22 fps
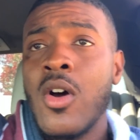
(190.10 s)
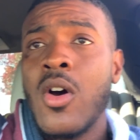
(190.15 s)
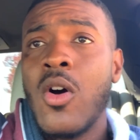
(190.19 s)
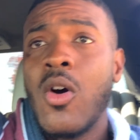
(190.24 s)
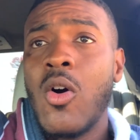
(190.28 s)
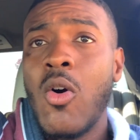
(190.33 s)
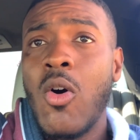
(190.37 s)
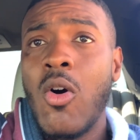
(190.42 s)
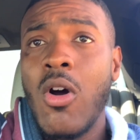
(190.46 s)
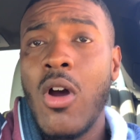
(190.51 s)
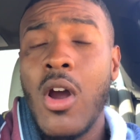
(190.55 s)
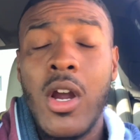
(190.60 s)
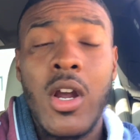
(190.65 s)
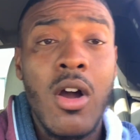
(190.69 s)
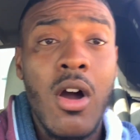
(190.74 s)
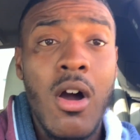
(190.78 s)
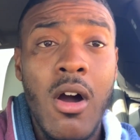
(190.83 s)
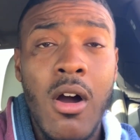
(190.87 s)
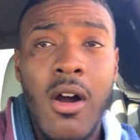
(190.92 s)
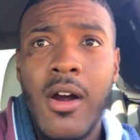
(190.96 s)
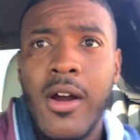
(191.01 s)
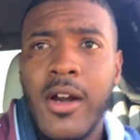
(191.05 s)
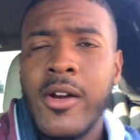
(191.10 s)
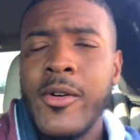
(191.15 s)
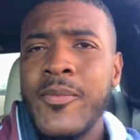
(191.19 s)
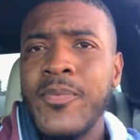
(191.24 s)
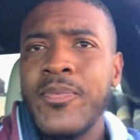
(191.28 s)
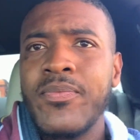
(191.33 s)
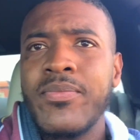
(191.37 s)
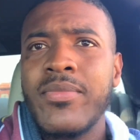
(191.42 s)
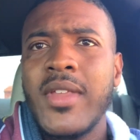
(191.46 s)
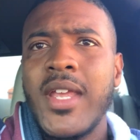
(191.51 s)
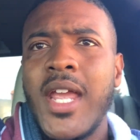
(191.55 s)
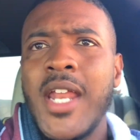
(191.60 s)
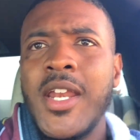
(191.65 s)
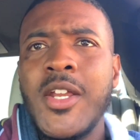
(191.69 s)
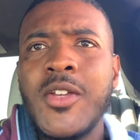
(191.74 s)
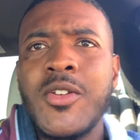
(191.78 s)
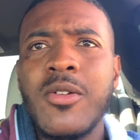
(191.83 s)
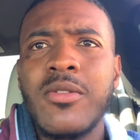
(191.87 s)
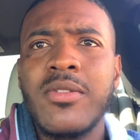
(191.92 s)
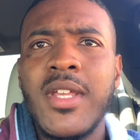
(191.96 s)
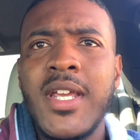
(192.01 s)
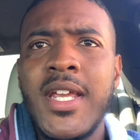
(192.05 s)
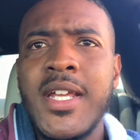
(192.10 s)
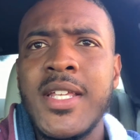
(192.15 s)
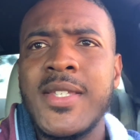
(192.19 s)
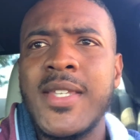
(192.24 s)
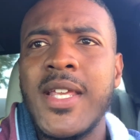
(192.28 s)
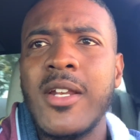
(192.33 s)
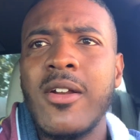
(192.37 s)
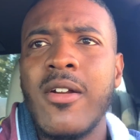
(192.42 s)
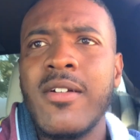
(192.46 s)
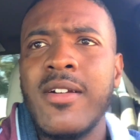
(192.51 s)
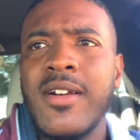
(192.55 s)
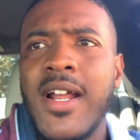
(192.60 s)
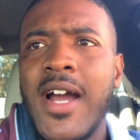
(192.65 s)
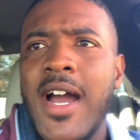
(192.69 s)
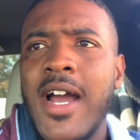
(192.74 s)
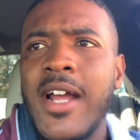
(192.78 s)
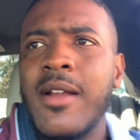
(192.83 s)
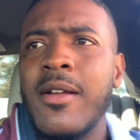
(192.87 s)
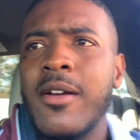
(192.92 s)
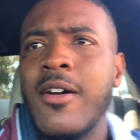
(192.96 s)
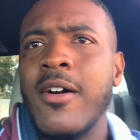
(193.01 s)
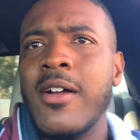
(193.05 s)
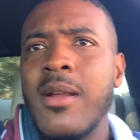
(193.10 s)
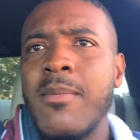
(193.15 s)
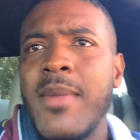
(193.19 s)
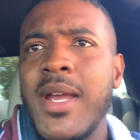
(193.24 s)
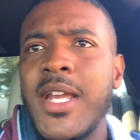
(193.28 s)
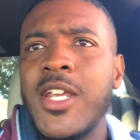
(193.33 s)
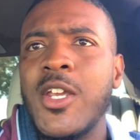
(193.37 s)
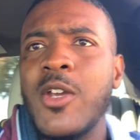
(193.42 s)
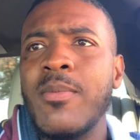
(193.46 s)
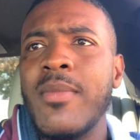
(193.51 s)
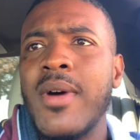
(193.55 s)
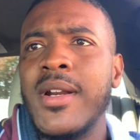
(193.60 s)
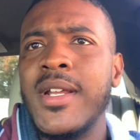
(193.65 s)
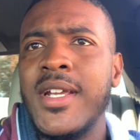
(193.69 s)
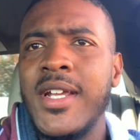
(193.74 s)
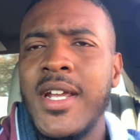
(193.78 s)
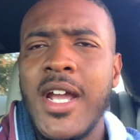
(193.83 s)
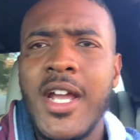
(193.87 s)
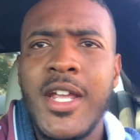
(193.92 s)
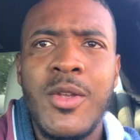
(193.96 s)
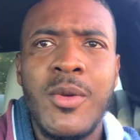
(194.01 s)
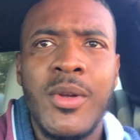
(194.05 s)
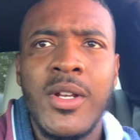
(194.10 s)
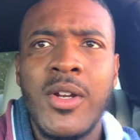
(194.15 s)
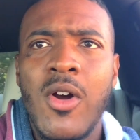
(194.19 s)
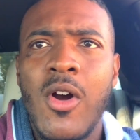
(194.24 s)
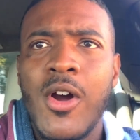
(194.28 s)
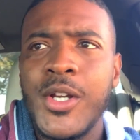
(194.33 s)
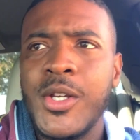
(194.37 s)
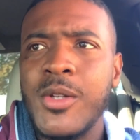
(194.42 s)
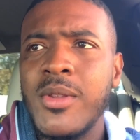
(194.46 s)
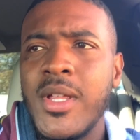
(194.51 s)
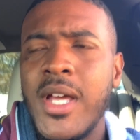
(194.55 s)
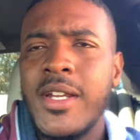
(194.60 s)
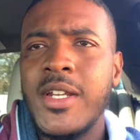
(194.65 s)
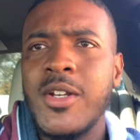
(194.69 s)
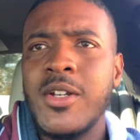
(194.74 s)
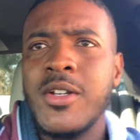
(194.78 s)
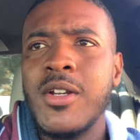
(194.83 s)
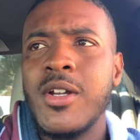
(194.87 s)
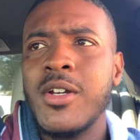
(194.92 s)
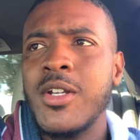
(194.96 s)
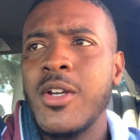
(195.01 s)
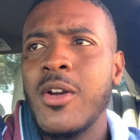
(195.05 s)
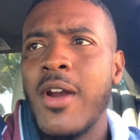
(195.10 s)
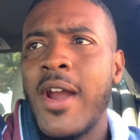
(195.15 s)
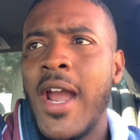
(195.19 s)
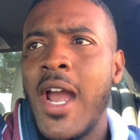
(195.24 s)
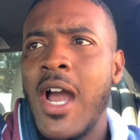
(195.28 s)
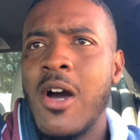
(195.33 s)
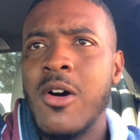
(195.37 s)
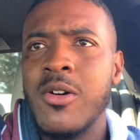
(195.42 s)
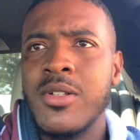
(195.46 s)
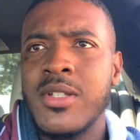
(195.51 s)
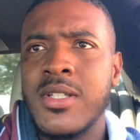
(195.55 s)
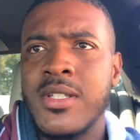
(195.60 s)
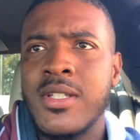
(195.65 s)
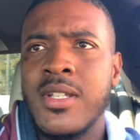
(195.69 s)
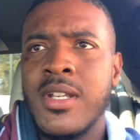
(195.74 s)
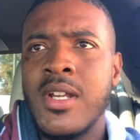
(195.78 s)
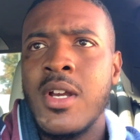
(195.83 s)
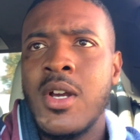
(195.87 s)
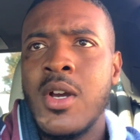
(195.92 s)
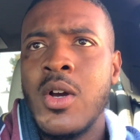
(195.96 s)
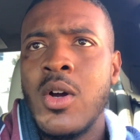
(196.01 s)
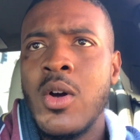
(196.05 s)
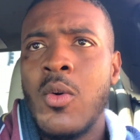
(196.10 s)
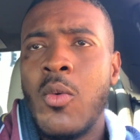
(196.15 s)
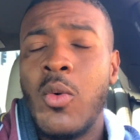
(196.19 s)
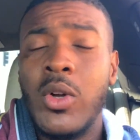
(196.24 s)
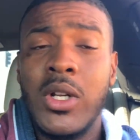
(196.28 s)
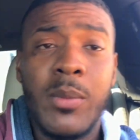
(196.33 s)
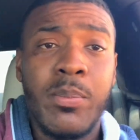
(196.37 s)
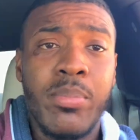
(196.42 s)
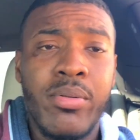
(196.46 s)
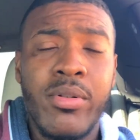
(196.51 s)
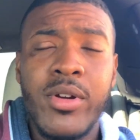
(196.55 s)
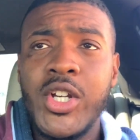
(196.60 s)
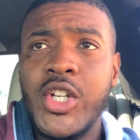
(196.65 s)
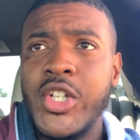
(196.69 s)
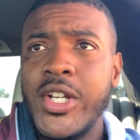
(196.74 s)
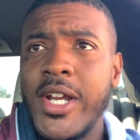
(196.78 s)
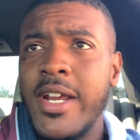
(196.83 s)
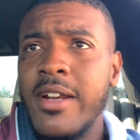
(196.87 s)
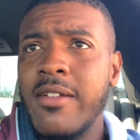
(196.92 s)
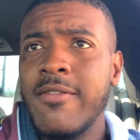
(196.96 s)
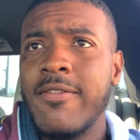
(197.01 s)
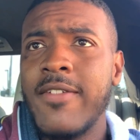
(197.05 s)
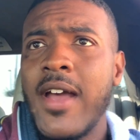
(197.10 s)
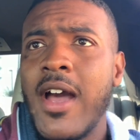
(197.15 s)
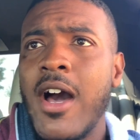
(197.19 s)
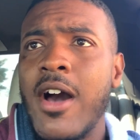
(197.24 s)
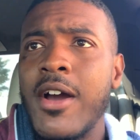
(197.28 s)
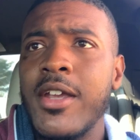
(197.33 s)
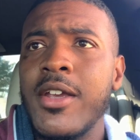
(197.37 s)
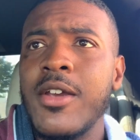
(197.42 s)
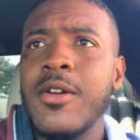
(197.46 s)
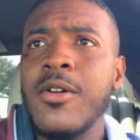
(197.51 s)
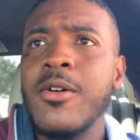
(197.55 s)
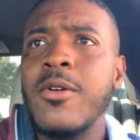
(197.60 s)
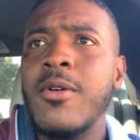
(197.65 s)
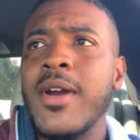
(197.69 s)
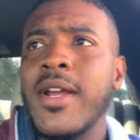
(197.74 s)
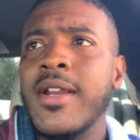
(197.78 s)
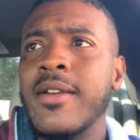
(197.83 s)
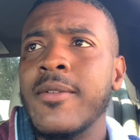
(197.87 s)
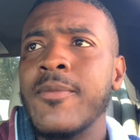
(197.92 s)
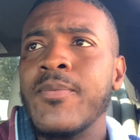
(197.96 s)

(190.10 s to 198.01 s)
or a car. And these are things that are not going to make you money. Yeah, you can argue that, your house will appreciate in value and